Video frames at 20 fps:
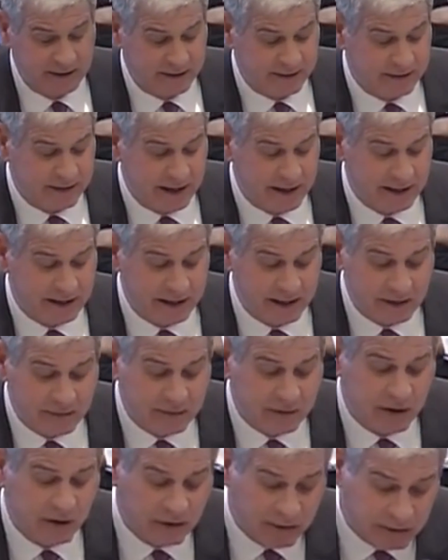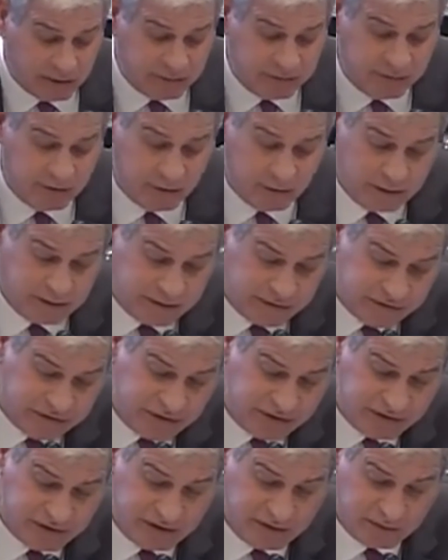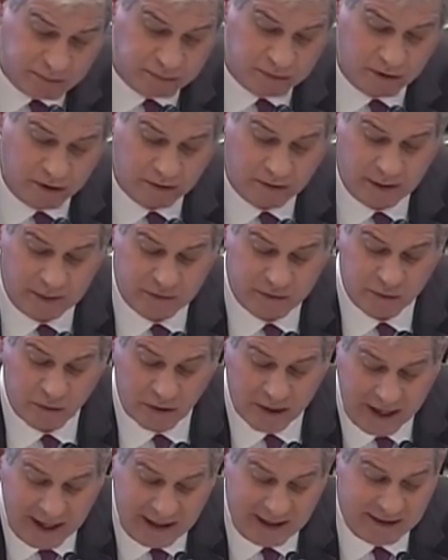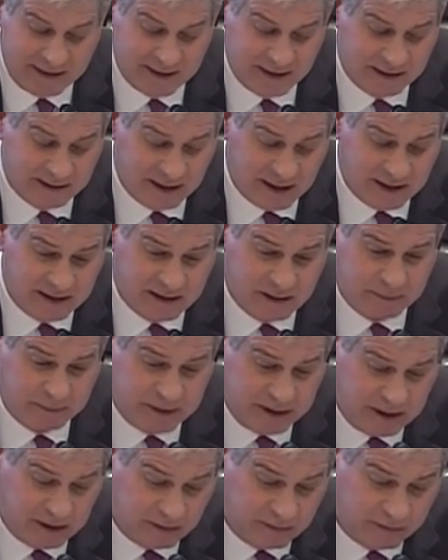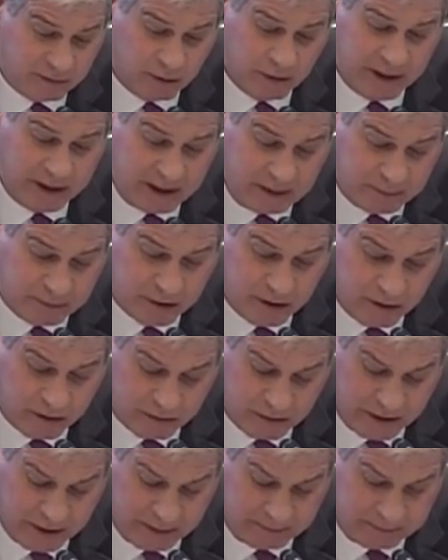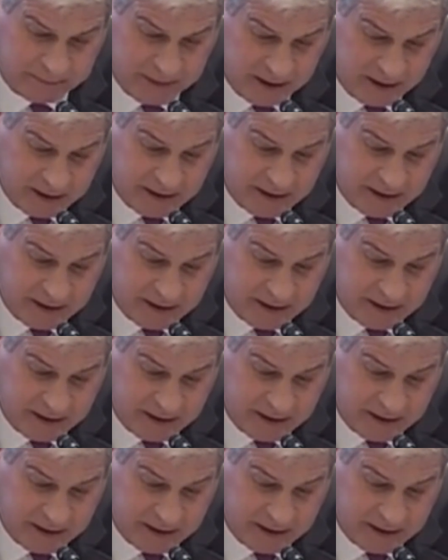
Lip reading: that if other foreign assistance programs were anything like the PL-480 program,